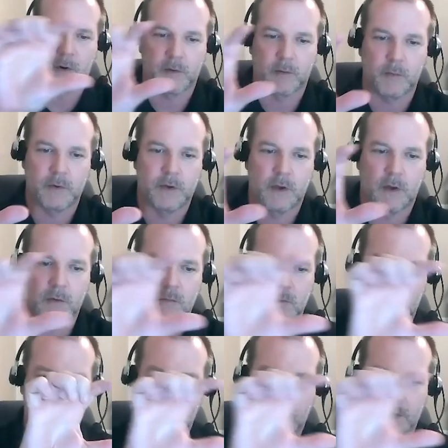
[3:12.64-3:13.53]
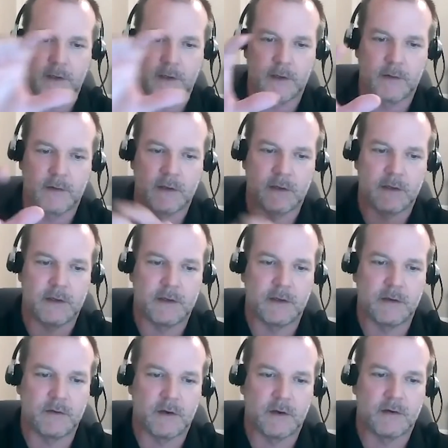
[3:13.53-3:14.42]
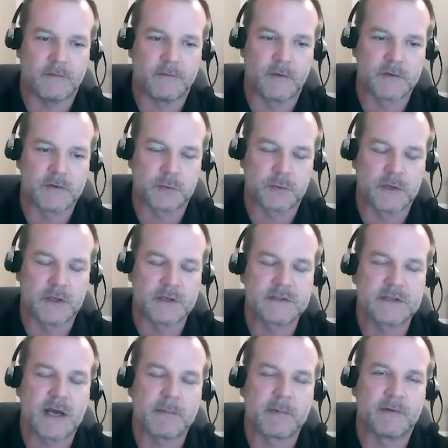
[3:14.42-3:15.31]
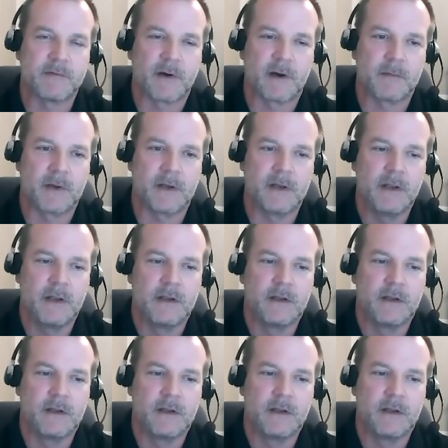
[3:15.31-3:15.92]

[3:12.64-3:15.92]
that we know, running in the virtual desktop environment,